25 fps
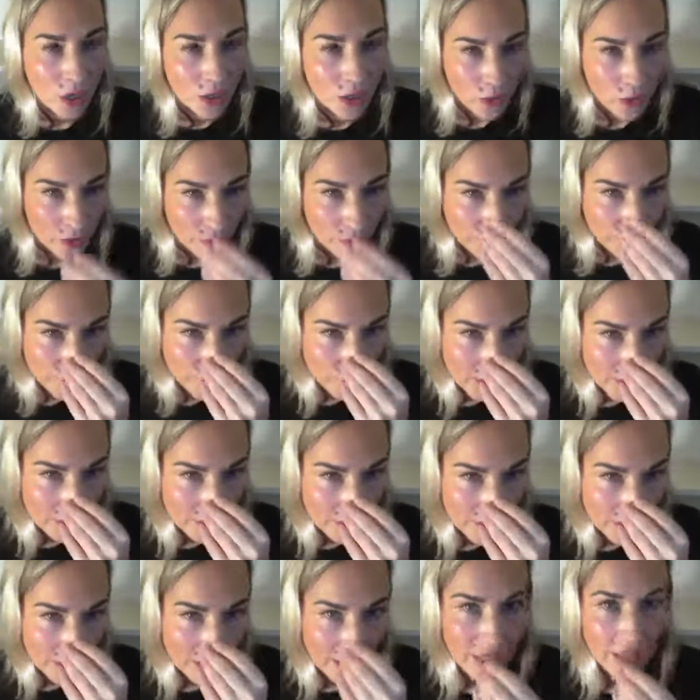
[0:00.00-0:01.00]
You're
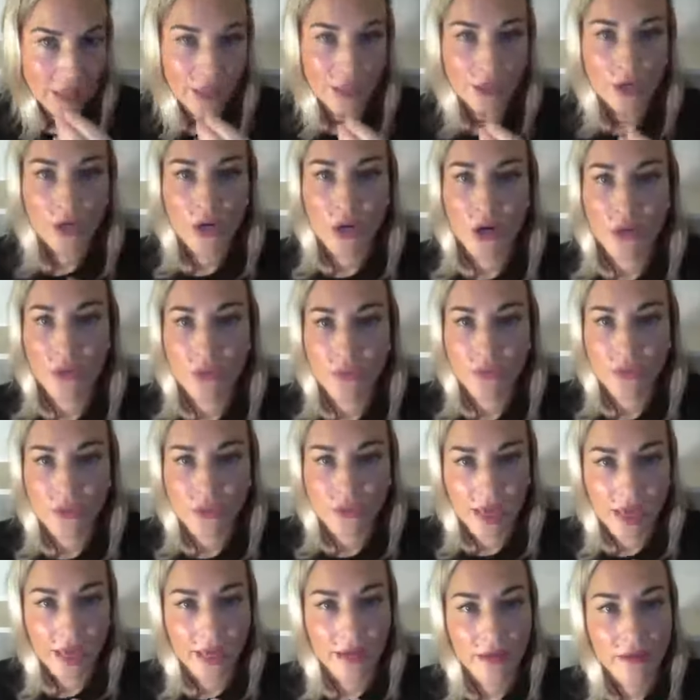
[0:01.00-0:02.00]
breathing in a nose
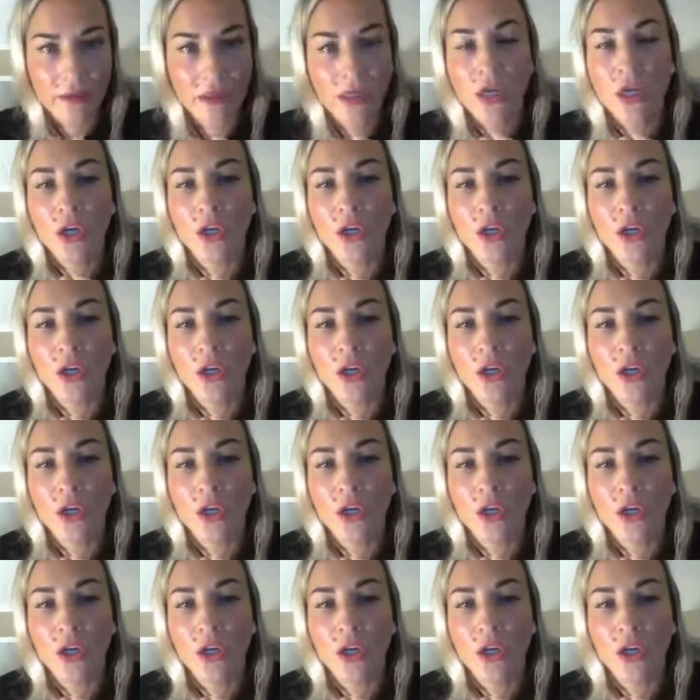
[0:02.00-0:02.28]
that